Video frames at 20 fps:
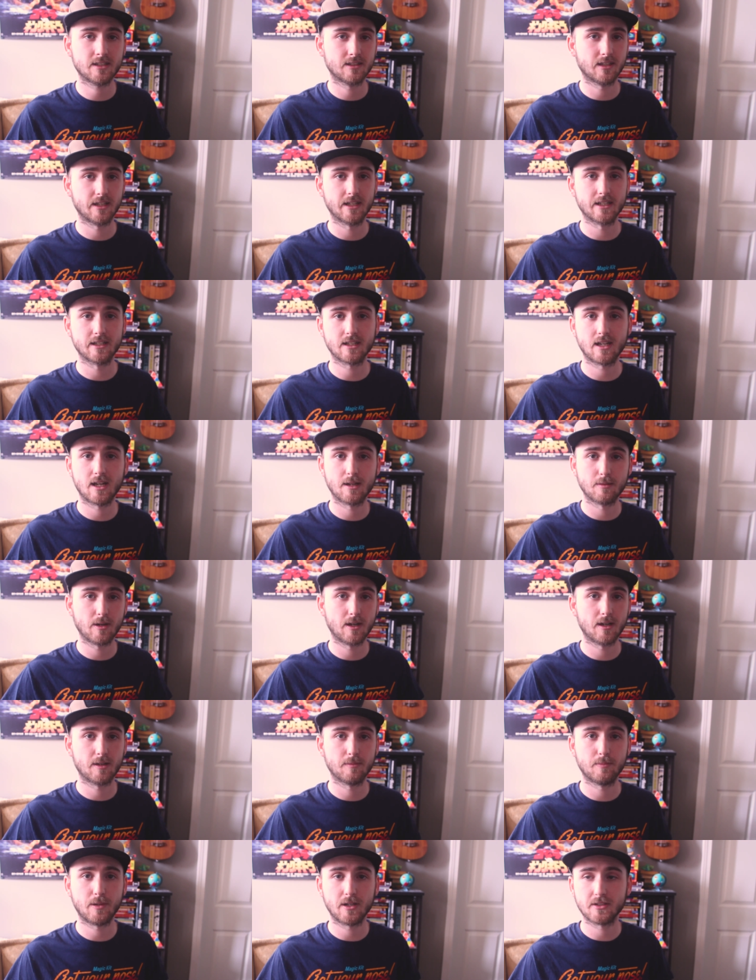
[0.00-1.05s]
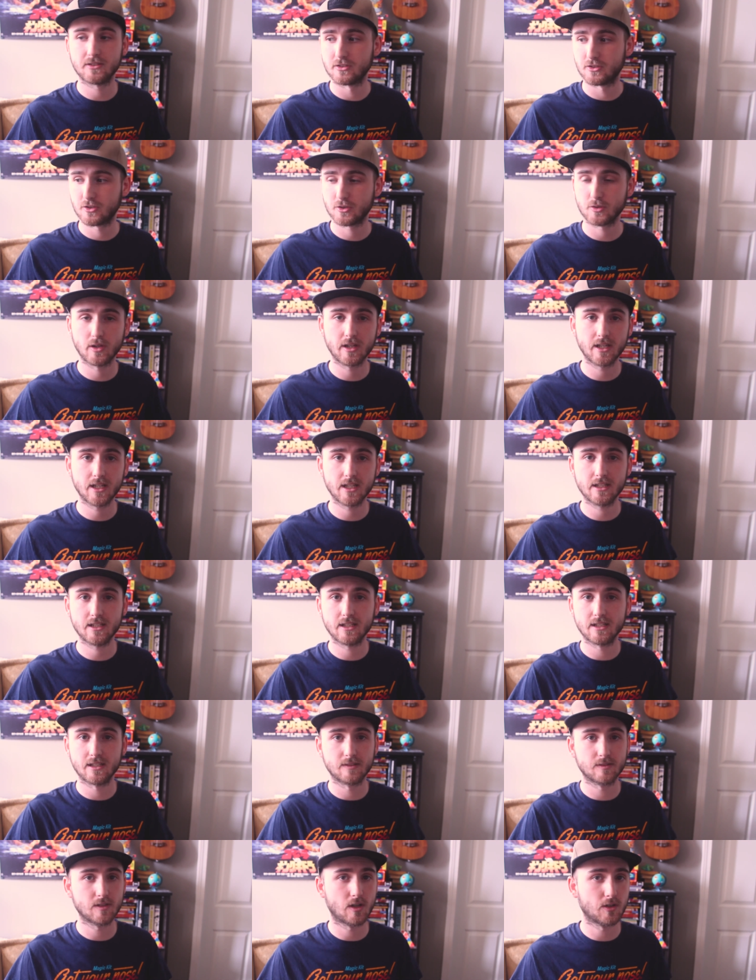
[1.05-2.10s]
and like I bought the trade
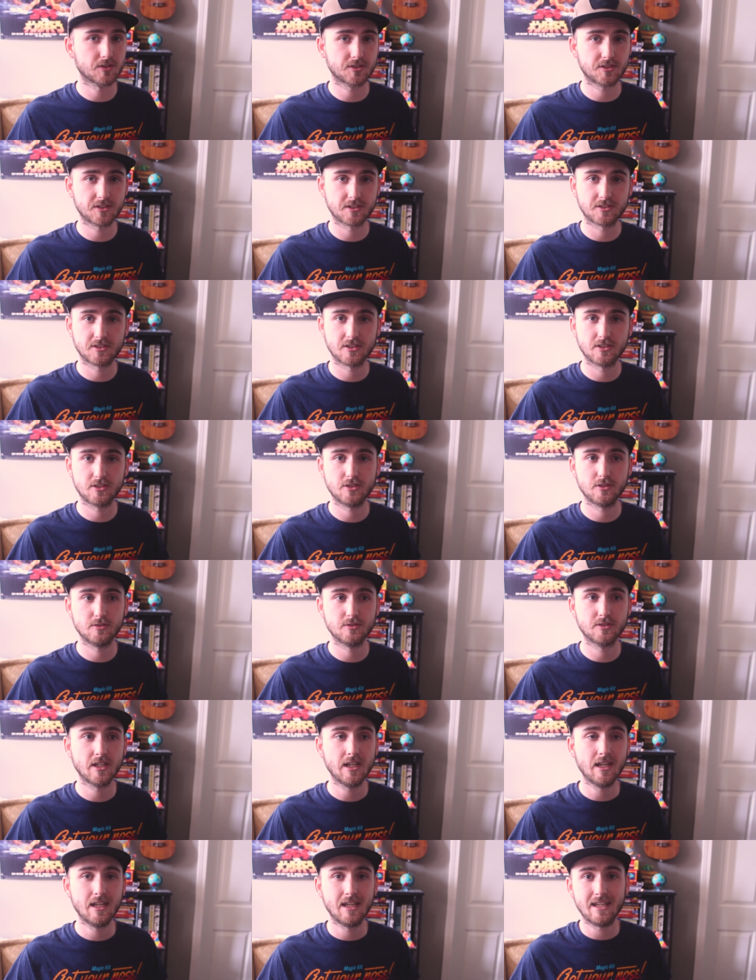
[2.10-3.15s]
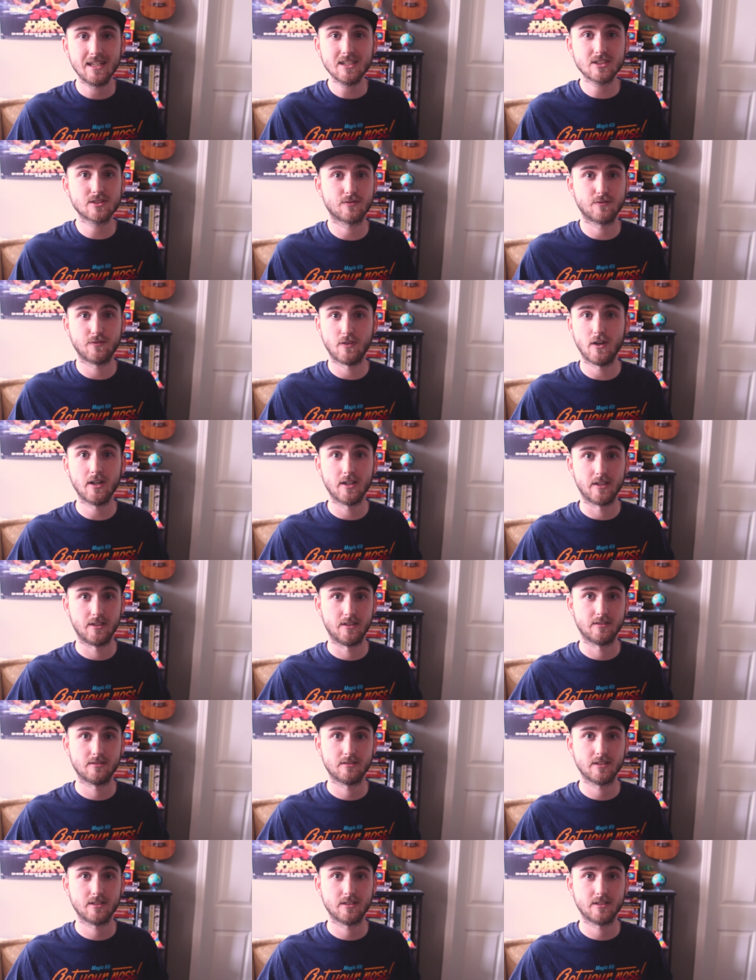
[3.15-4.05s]
in all 6 issues, it's fun.